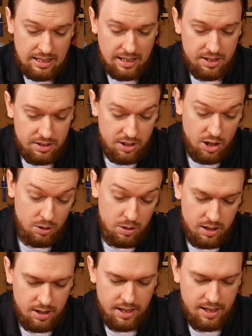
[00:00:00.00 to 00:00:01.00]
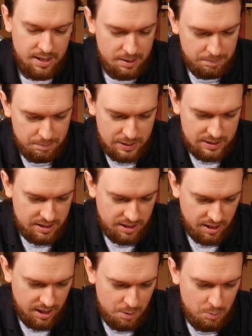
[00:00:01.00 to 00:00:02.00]
I don't know, um, but
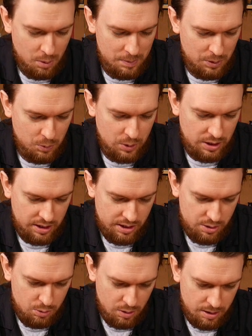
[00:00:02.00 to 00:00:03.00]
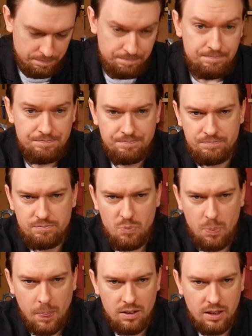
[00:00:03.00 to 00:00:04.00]
uh, I probably wouldn't use one.
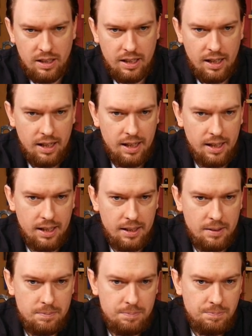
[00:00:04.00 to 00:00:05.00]
Okay.